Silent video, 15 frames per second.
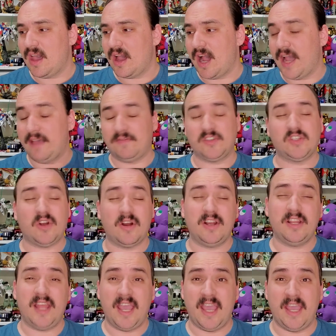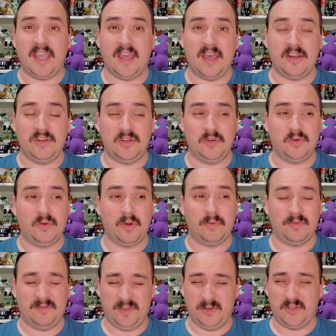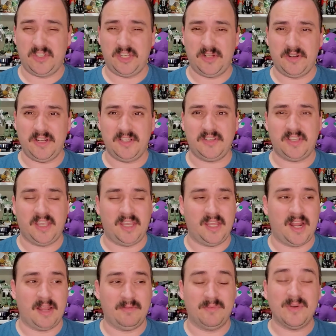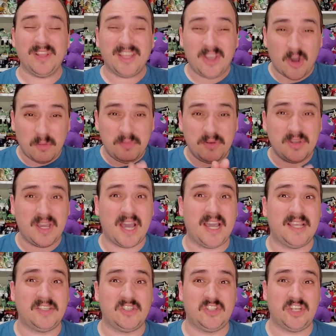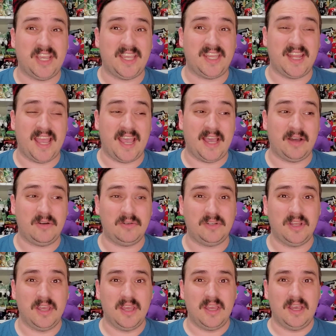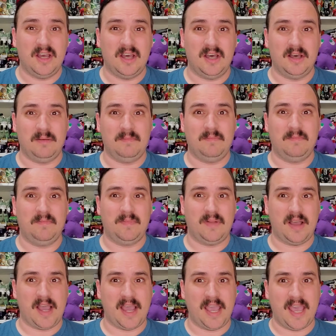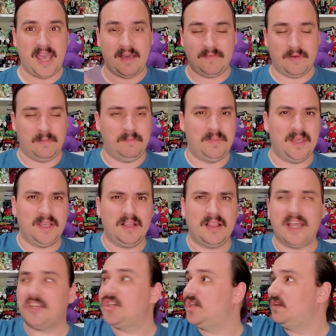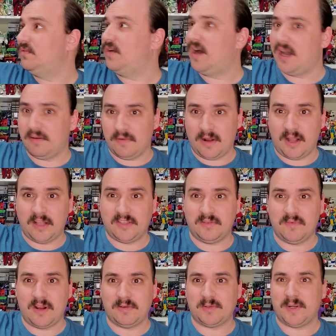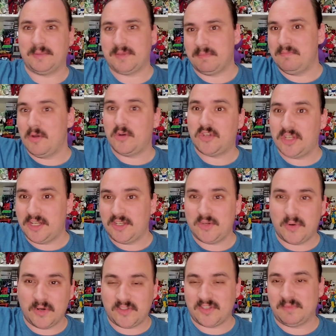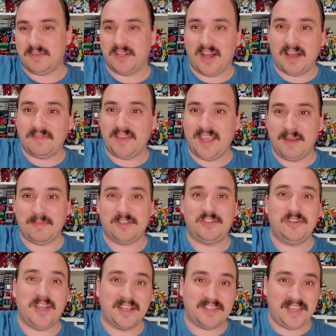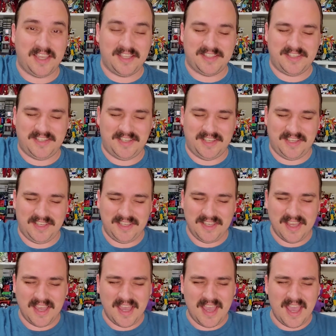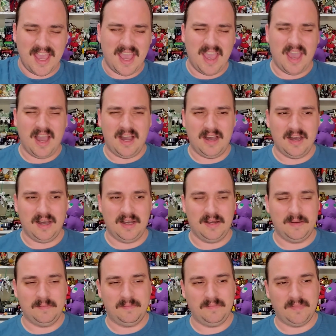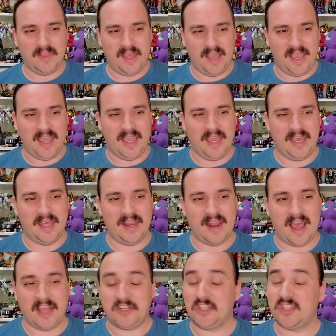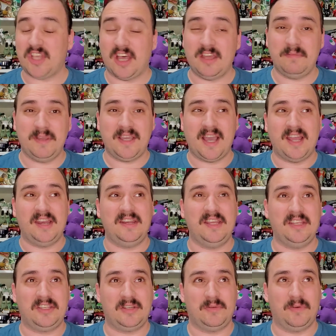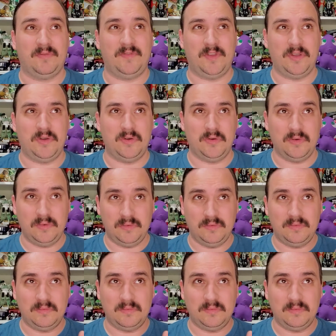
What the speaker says: I've started a new review series, and I really hope you guys check it out. I have a big collection of hot rods and Ronda's friends. I'm motioning towards something off camera that you guys can't see. And I just thought it'd be kind of neat to review